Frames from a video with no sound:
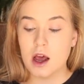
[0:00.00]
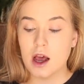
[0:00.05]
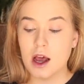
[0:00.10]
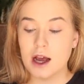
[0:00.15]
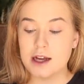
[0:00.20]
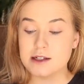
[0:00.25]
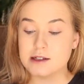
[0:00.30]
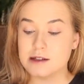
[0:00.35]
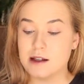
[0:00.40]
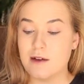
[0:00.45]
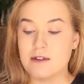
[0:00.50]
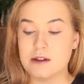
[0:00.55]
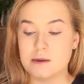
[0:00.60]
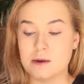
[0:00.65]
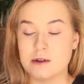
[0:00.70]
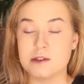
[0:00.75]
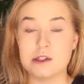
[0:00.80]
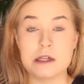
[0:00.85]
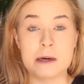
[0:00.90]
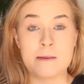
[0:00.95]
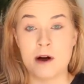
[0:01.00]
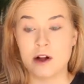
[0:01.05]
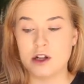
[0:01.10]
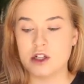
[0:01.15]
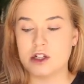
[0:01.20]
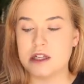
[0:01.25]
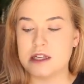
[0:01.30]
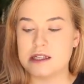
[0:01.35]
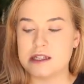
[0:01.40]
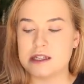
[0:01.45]
I just love this one so
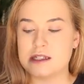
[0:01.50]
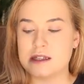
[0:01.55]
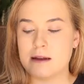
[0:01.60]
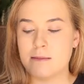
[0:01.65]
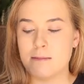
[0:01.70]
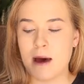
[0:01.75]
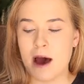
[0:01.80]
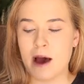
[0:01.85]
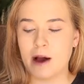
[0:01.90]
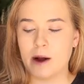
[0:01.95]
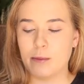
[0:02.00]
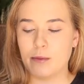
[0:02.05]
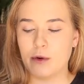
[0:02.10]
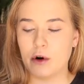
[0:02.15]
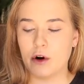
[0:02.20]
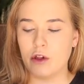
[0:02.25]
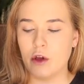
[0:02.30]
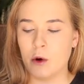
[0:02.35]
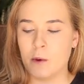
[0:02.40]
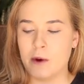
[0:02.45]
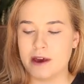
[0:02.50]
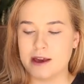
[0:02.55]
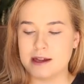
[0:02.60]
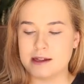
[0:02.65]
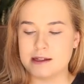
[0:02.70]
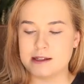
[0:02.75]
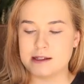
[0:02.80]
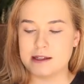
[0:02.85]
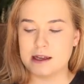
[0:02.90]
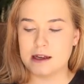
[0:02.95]
much. This is the MAC Pro Longwear
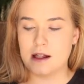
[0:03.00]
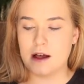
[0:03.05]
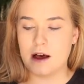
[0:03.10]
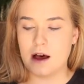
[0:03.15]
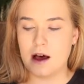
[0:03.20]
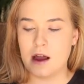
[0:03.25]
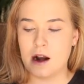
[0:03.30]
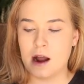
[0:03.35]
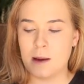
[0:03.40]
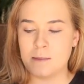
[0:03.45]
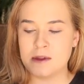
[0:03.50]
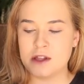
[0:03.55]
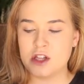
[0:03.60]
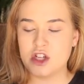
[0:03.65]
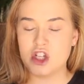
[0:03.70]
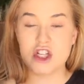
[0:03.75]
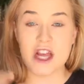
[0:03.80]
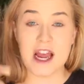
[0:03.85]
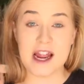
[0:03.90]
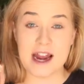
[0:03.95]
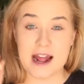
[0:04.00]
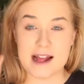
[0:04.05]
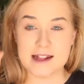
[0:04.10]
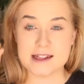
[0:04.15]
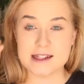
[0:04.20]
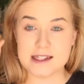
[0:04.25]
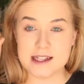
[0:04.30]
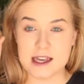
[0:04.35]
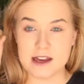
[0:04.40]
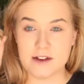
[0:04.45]
Concealer, and I'm in the shade
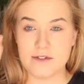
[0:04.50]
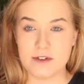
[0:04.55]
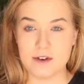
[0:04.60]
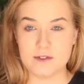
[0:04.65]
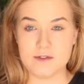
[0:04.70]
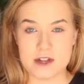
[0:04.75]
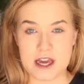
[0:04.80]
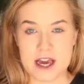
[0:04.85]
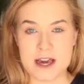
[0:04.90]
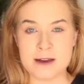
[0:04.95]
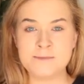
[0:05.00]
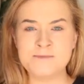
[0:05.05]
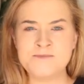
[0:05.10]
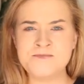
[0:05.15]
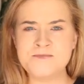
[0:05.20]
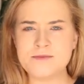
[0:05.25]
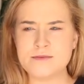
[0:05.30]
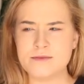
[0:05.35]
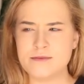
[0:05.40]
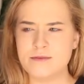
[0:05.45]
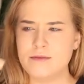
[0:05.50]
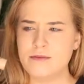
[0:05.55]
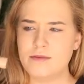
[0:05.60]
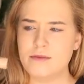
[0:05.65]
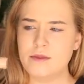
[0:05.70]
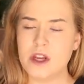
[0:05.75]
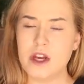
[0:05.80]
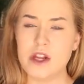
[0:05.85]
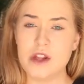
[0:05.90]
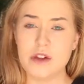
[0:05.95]
NC15.
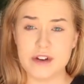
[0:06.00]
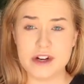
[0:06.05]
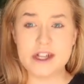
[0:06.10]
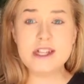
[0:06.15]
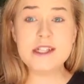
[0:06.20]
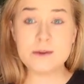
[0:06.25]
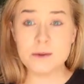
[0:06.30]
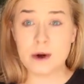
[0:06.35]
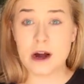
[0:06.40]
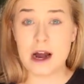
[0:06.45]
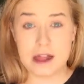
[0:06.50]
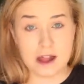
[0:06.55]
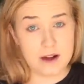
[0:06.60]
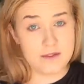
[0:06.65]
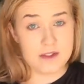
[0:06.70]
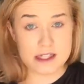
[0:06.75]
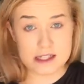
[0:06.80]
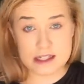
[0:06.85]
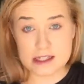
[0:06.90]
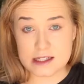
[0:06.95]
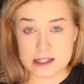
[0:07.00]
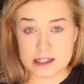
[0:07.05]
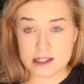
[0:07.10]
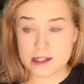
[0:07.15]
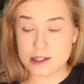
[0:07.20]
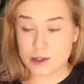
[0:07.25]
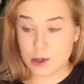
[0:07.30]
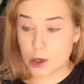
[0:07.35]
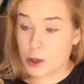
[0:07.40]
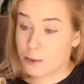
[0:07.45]
And the reason why I love this concealer
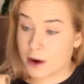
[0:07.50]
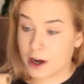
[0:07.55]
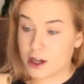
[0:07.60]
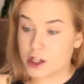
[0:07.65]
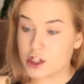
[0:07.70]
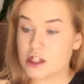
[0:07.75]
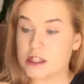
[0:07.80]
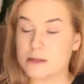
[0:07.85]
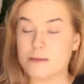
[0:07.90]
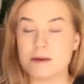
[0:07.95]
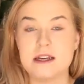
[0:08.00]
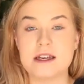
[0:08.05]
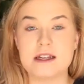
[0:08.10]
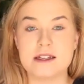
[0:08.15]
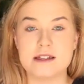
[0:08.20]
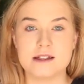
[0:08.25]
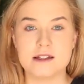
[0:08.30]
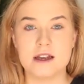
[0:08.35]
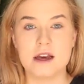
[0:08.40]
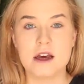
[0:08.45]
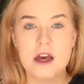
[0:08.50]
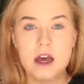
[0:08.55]
so much is because